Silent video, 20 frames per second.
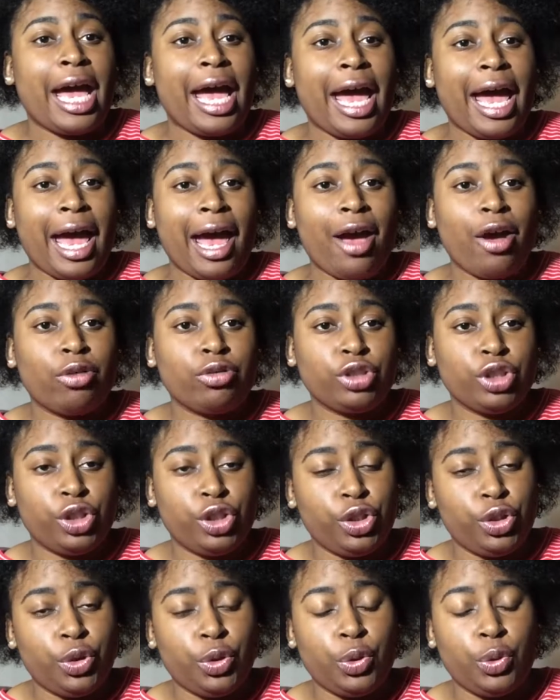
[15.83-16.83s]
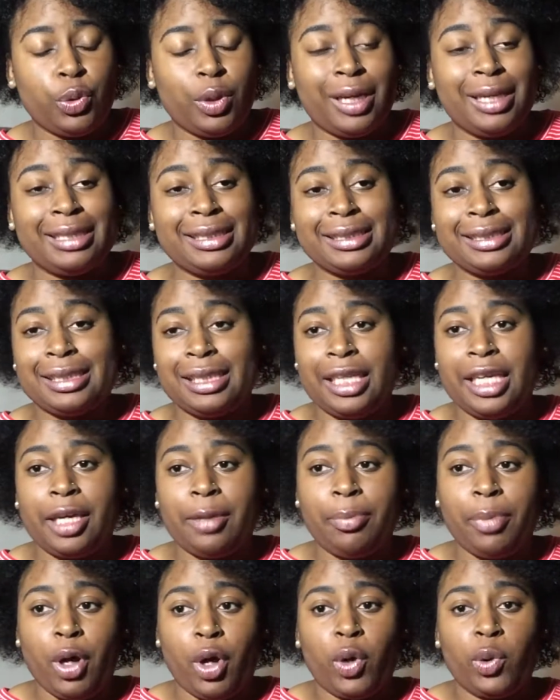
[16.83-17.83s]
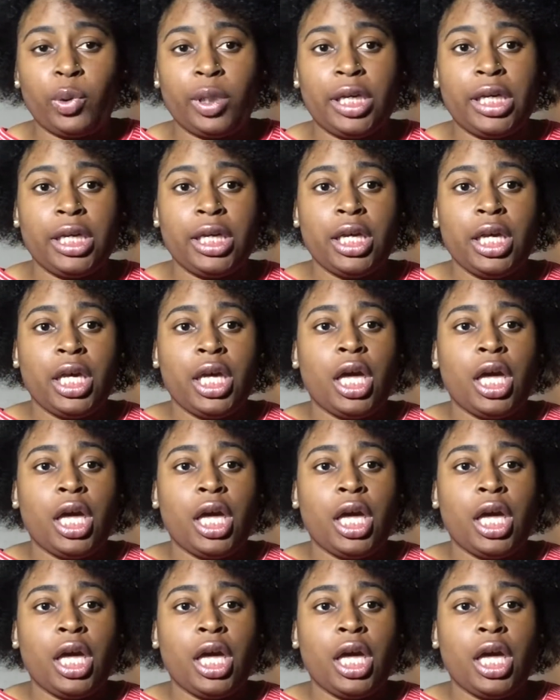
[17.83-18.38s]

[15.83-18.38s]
how to do a slick pony,